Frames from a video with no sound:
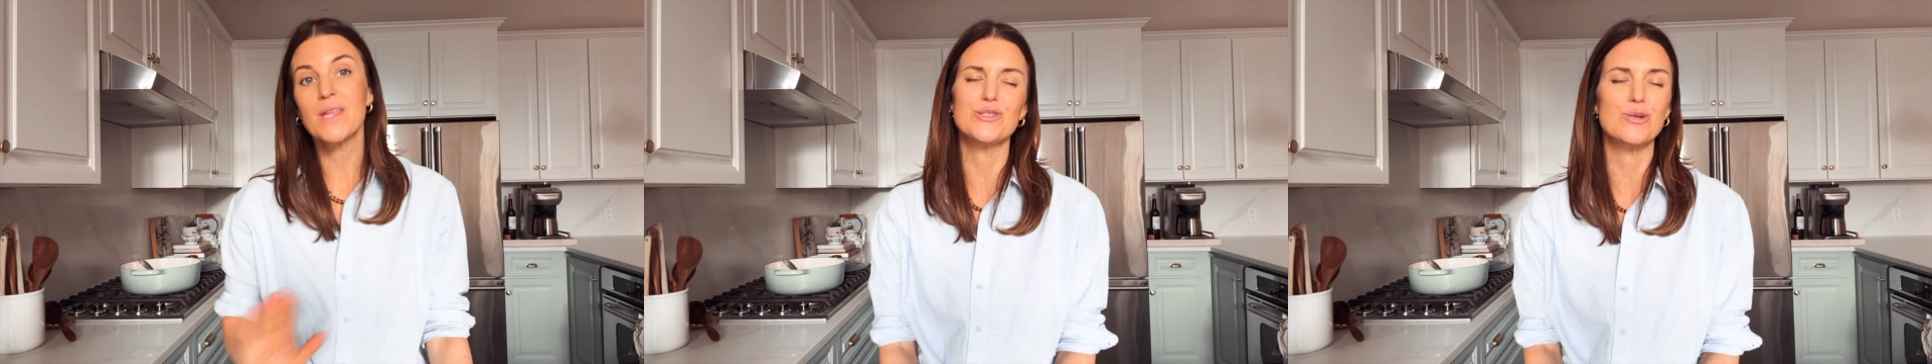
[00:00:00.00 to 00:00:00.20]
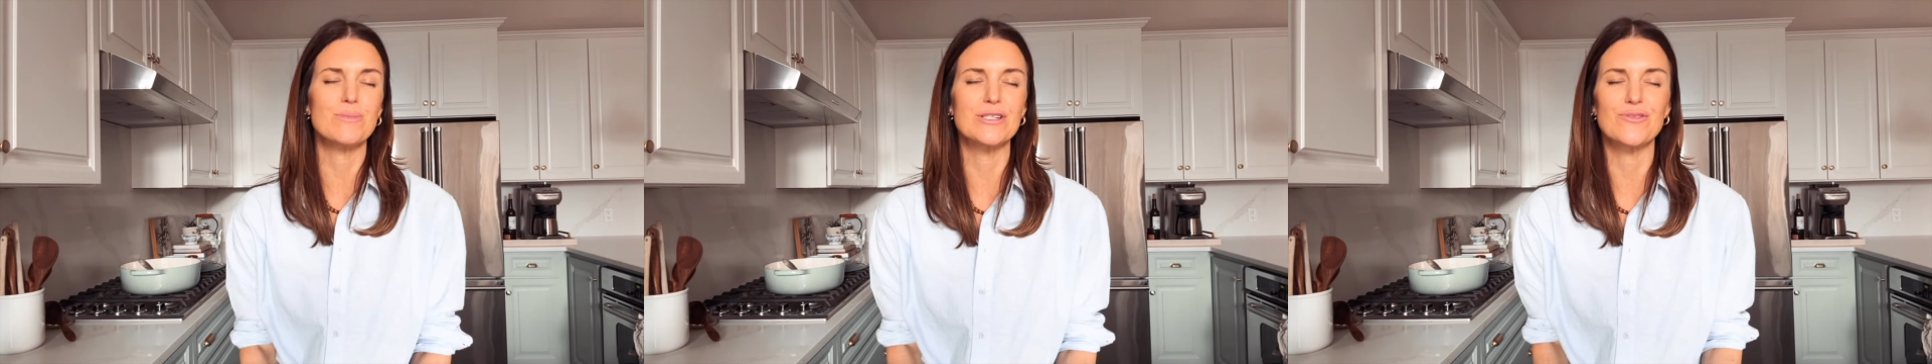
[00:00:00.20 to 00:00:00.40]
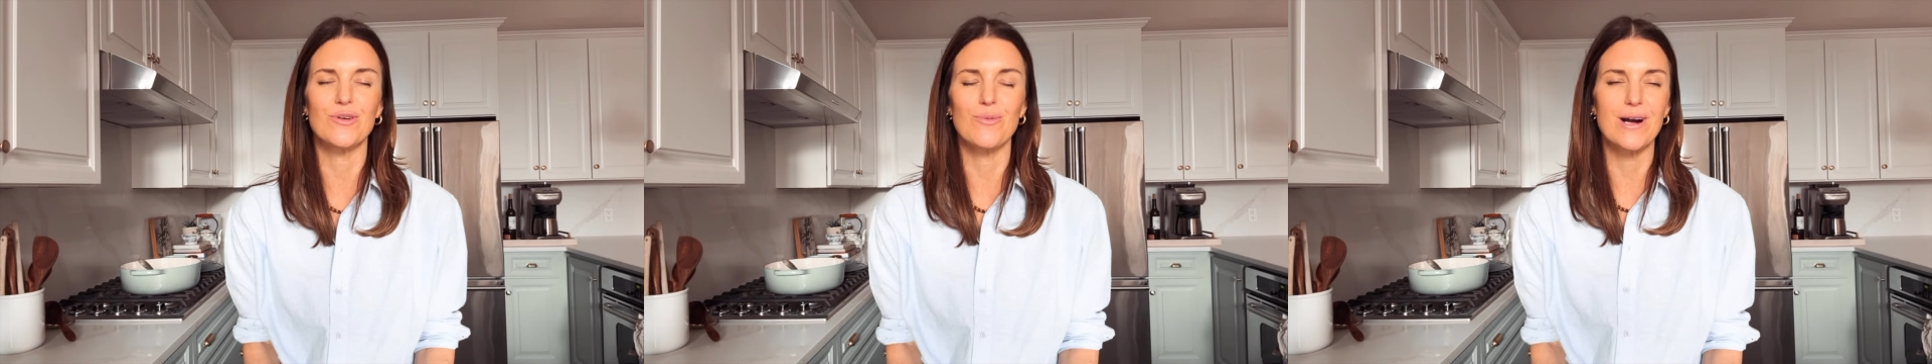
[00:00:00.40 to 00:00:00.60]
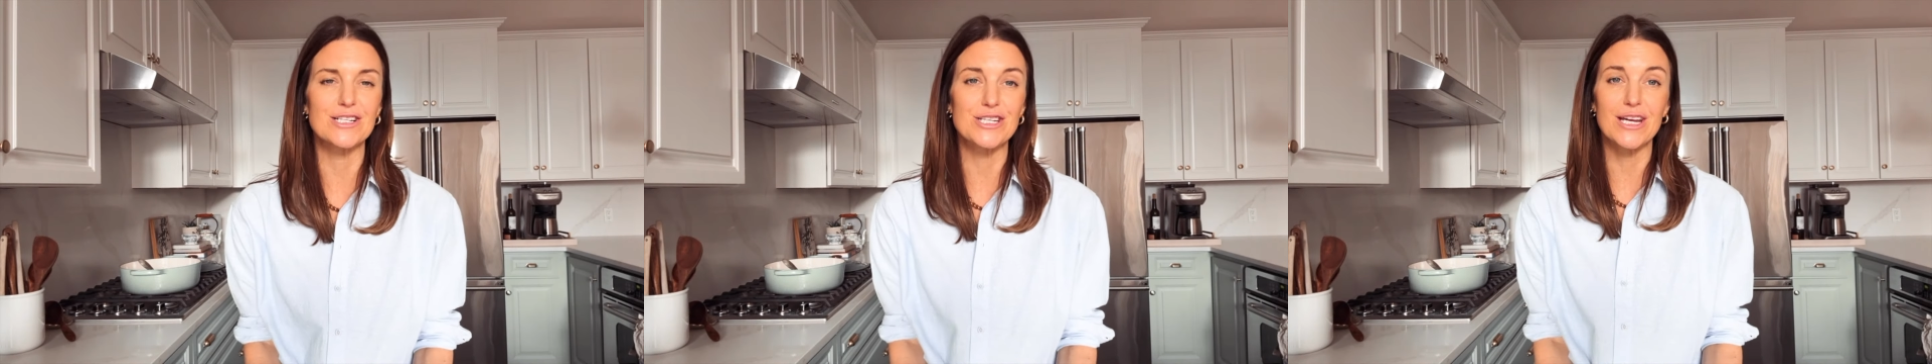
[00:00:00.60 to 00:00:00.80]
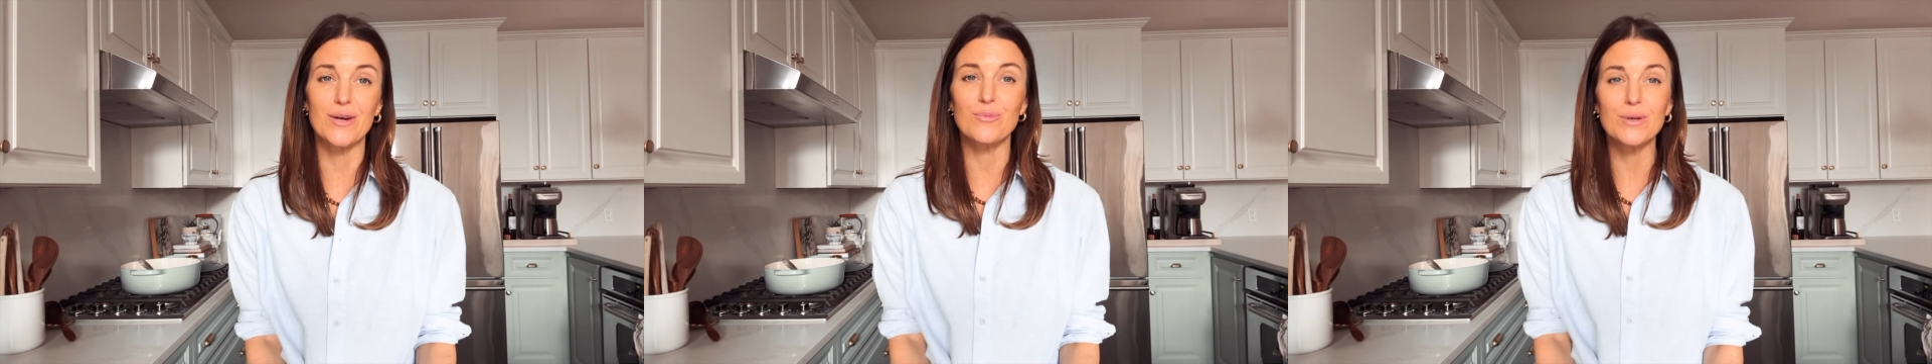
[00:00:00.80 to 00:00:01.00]
Thank you so much for
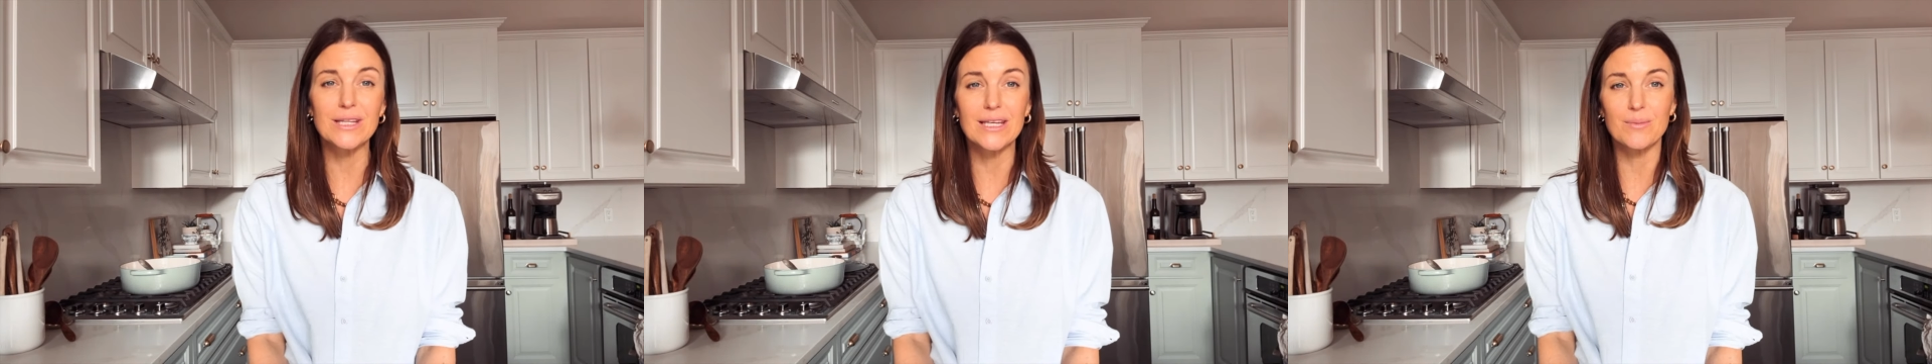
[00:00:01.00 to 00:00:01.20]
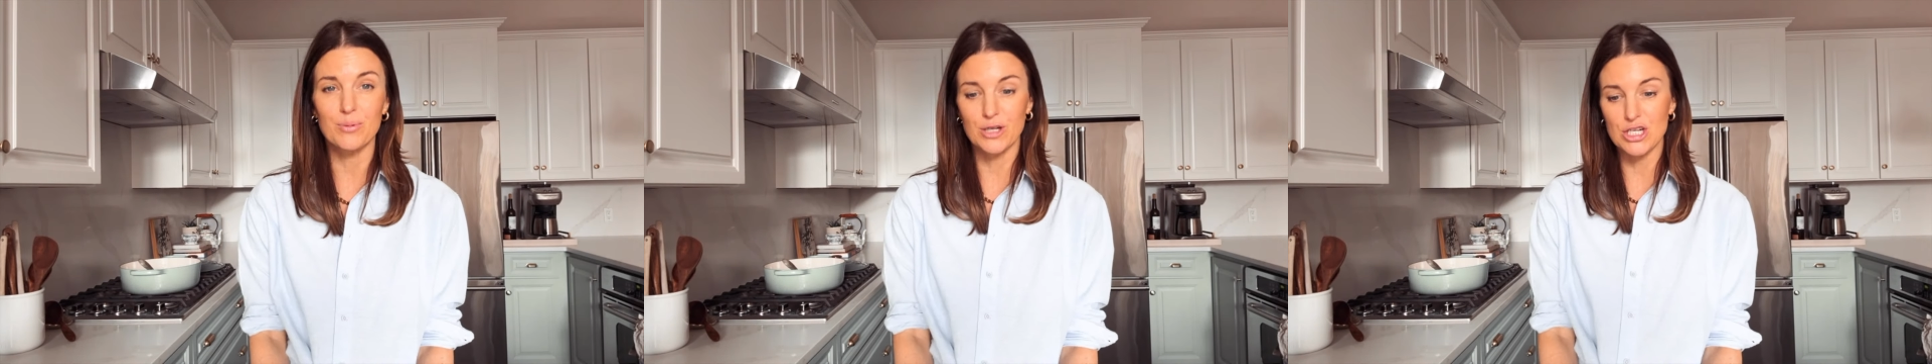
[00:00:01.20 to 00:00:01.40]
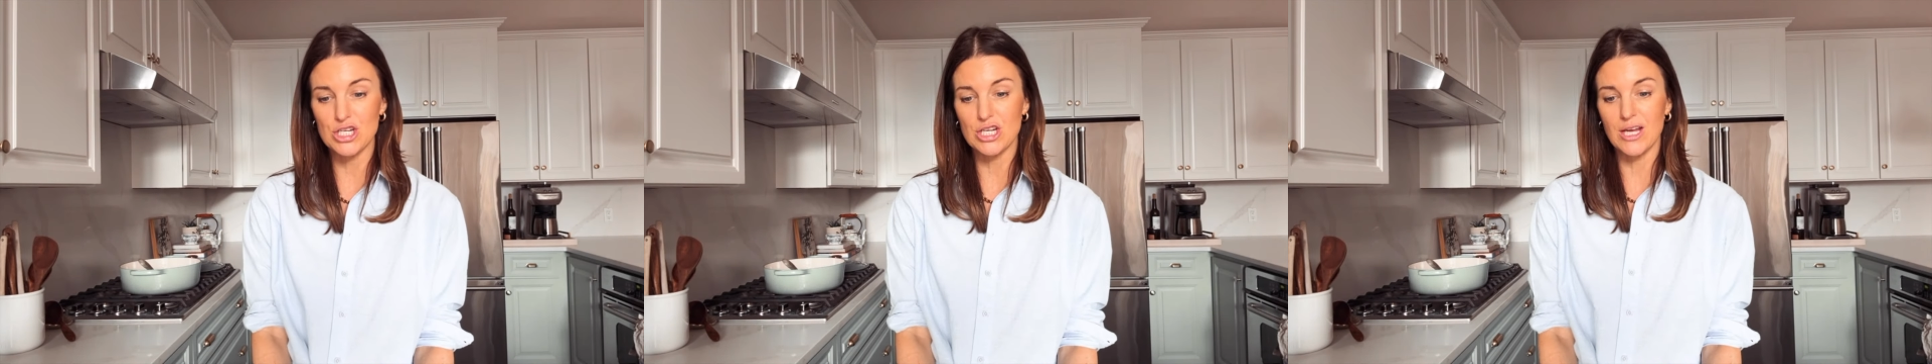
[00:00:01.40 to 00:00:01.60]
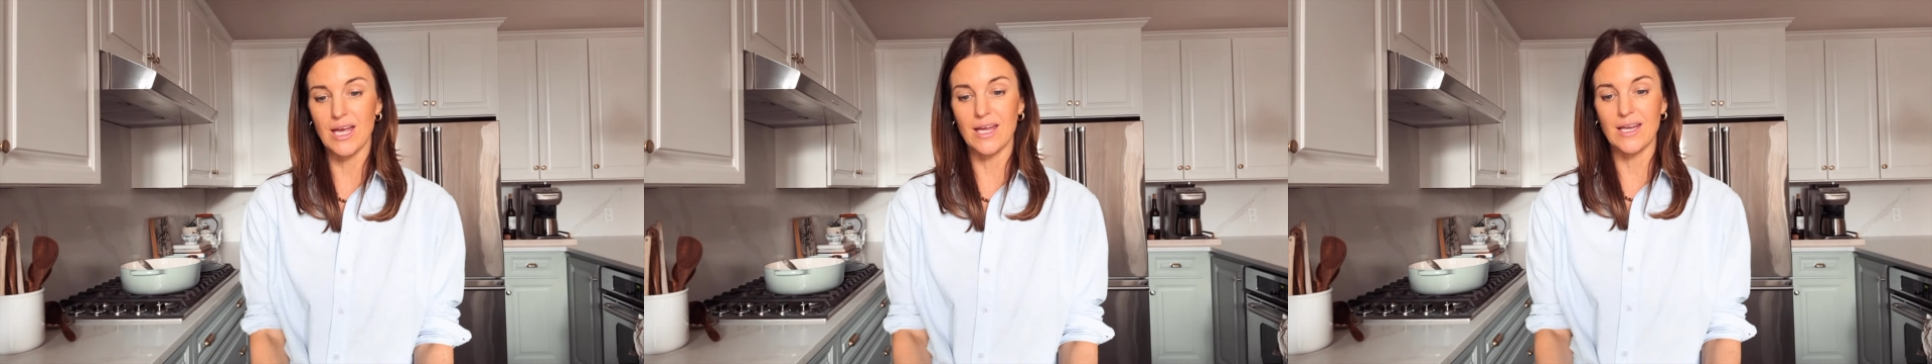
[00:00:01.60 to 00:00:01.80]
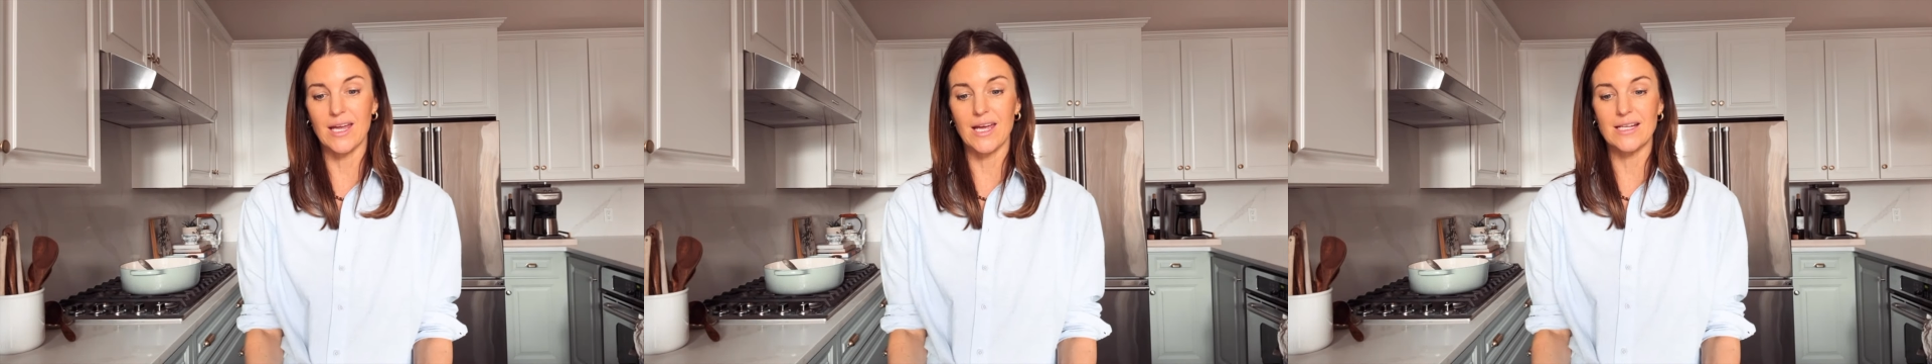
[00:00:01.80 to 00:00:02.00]
watching. I really
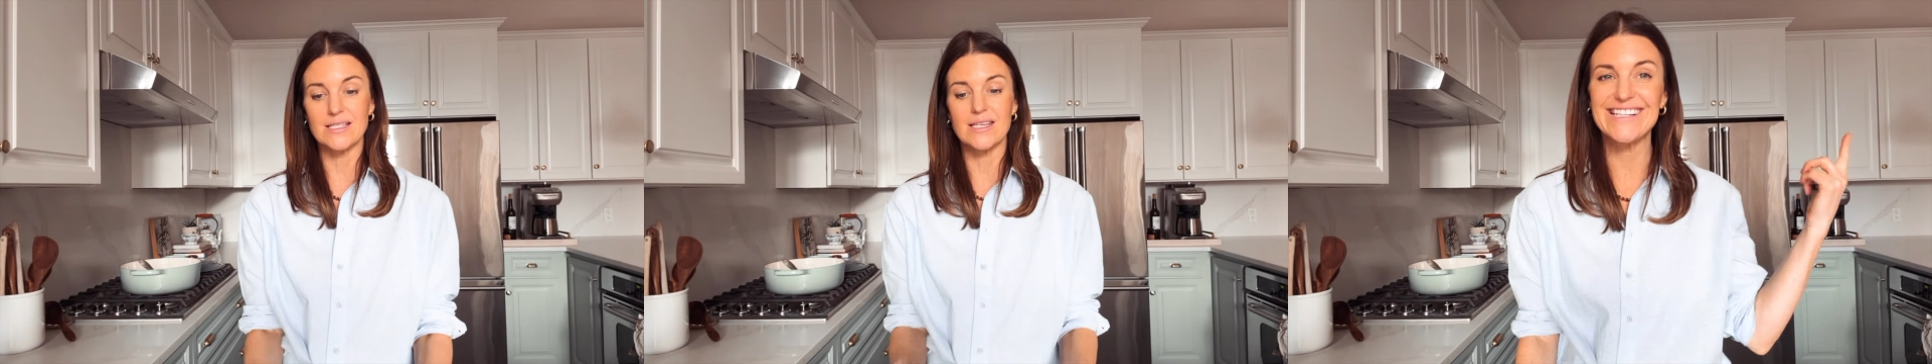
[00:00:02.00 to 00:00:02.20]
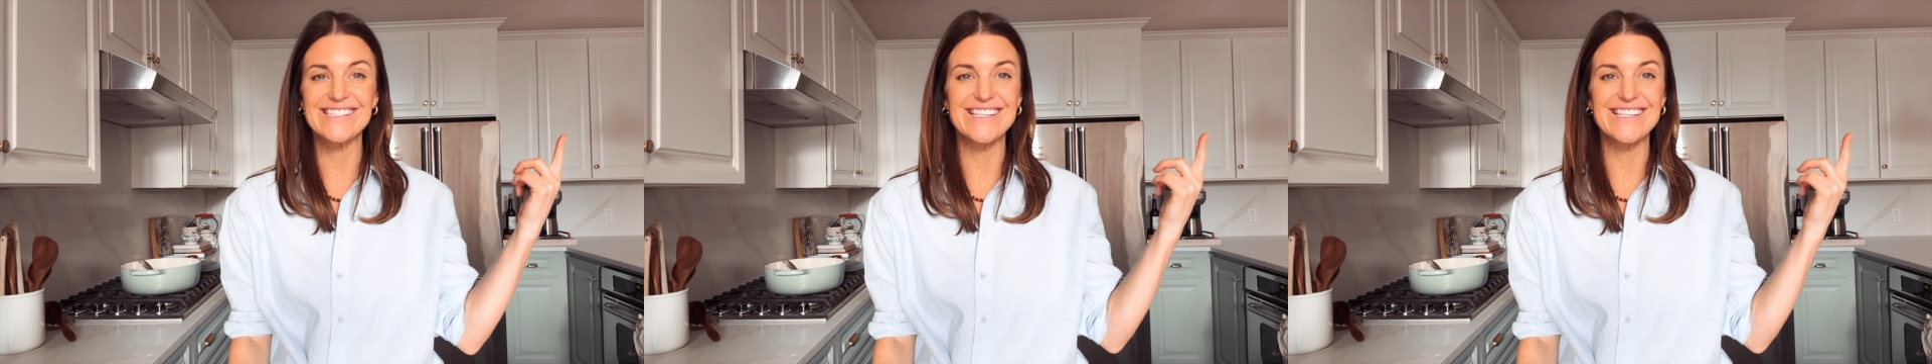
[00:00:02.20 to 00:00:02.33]
appreciate it.